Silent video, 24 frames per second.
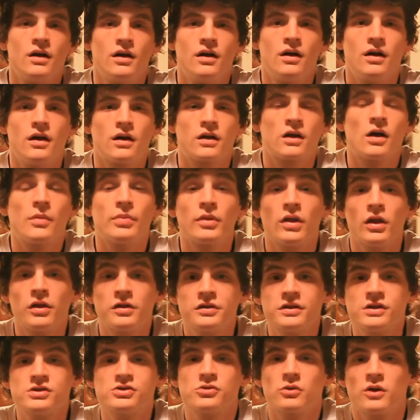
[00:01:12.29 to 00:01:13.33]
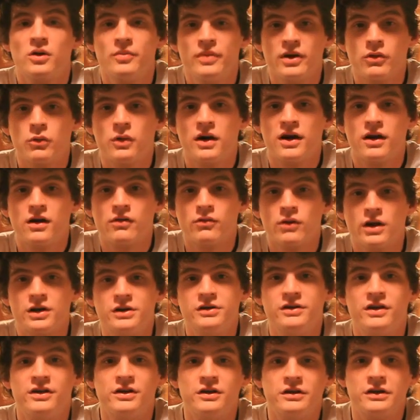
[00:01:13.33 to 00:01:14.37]
A couple other things you want to be aware of while
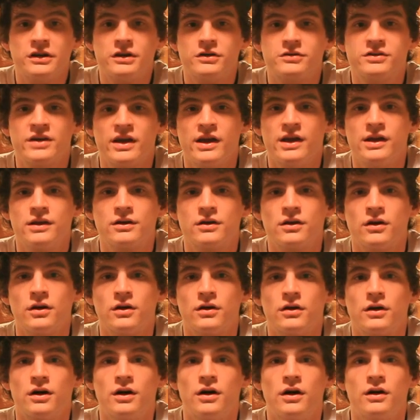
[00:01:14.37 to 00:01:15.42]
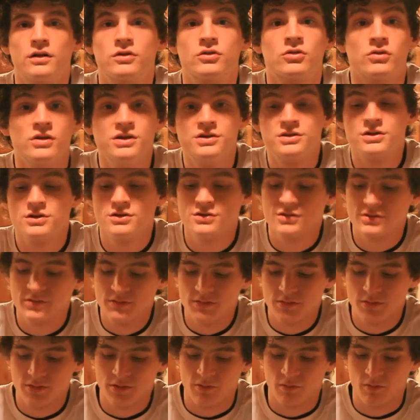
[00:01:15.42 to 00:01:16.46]
you're denting your tank are
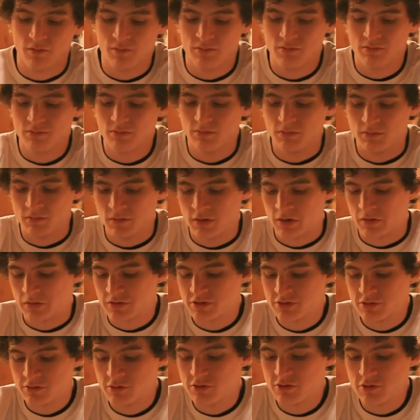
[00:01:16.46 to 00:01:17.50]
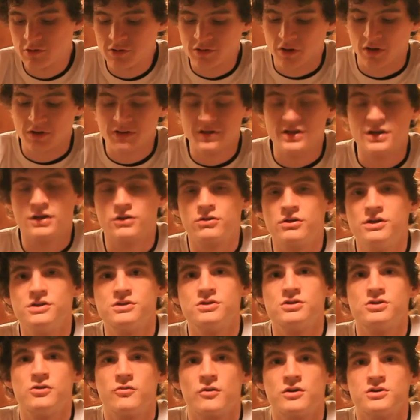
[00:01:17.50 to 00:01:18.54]
creases. You know, as soon as you start seeing
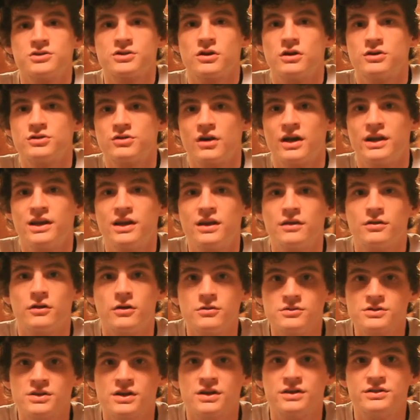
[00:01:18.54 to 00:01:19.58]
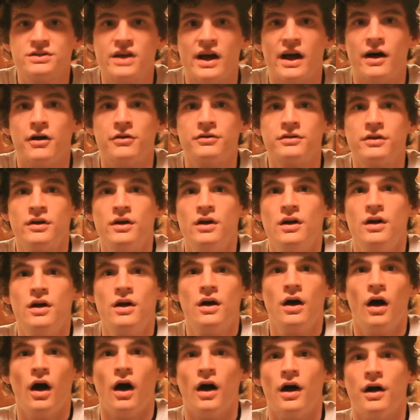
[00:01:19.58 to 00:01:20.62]
creases, you want to start trying to get those things out.
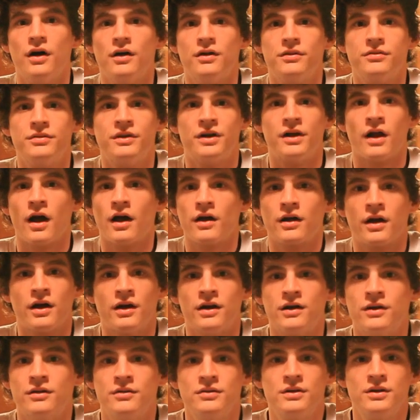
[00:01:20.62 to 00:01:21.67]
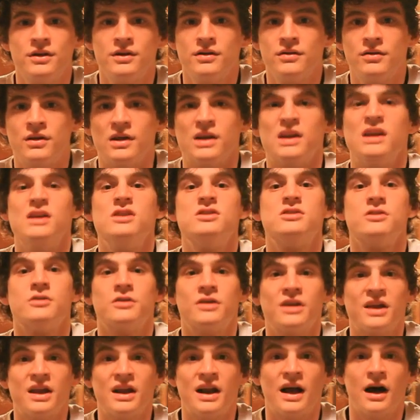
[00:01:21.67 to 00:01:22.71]
They're not going to get
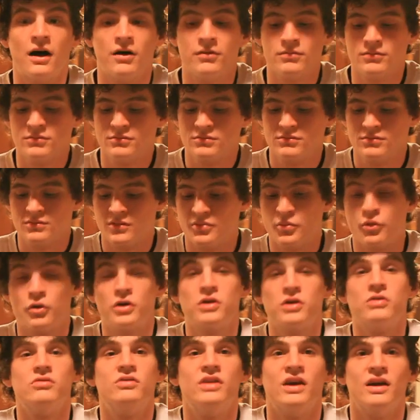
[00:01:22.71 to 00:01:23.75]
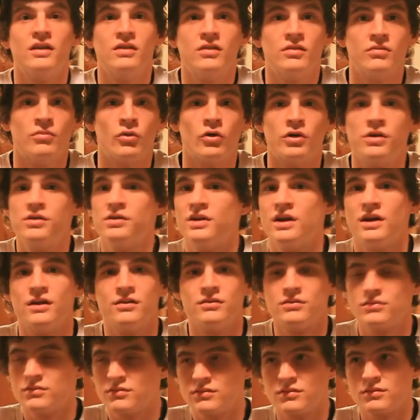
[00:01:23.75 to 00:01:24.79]
easier to get out. The more you
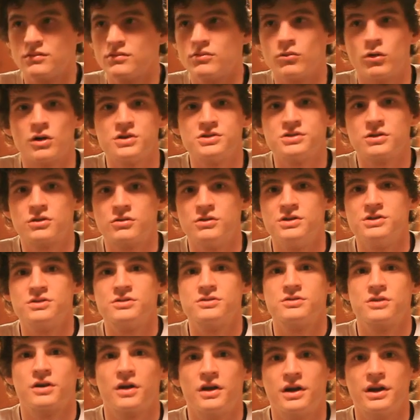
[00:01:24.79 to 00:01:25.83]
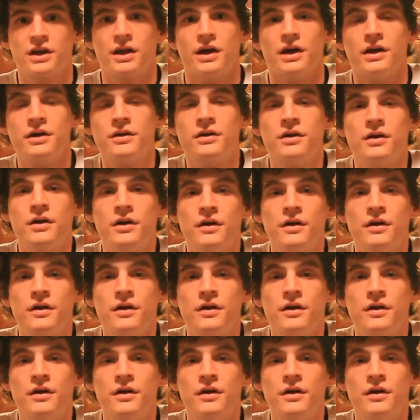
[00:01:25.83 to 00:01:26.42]
dent, worse the creases are going to get.